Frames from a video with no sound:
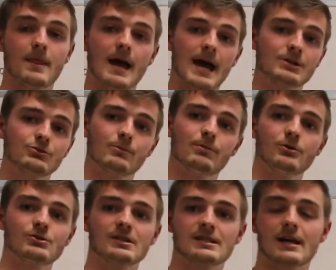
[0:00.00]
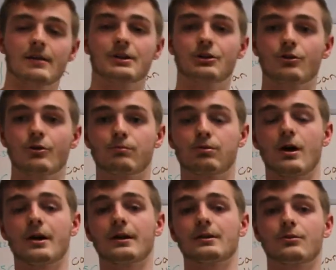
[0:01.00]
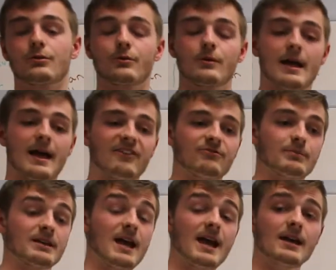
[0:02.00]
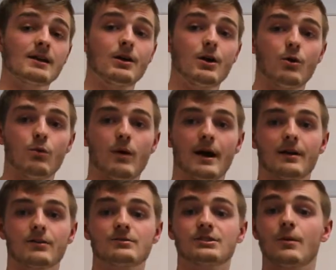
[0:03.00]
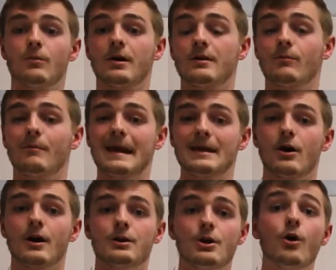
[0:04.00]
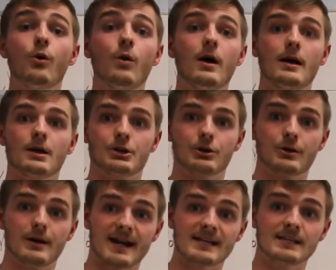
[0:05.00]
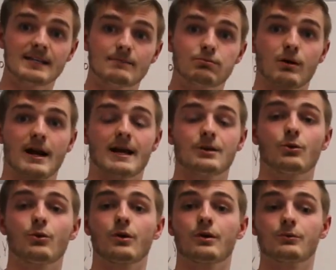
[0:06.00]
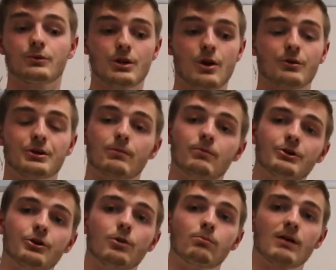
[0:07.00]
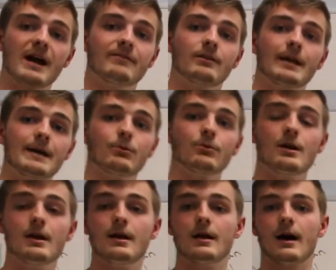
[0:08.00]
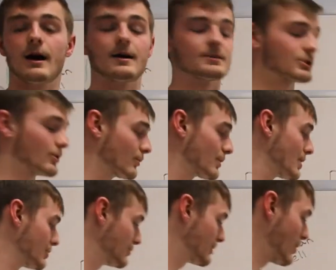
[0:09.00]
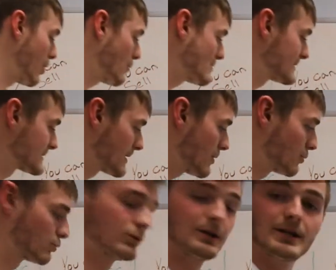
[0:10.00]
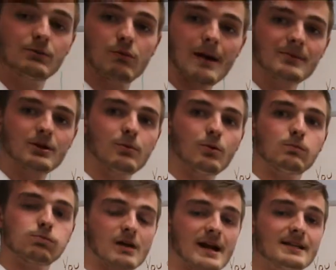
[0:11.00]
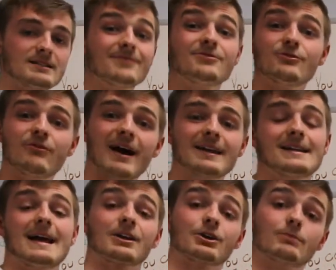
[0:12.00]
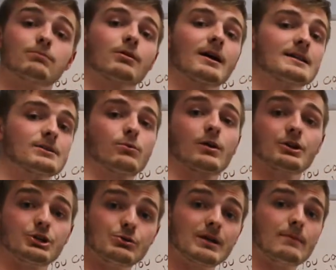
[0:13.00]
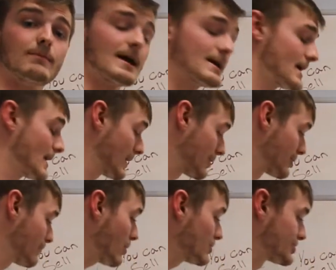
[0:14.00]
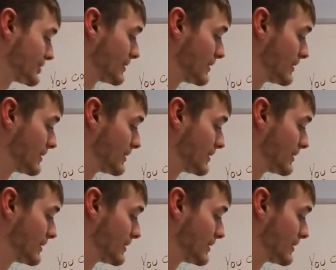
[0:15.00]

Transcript: as to oppose to selling your own product through FBA, where someone may not know your Nike brand or your own private label. So you can always sell really reputable brands if you find it at a good price where you can make a good margin.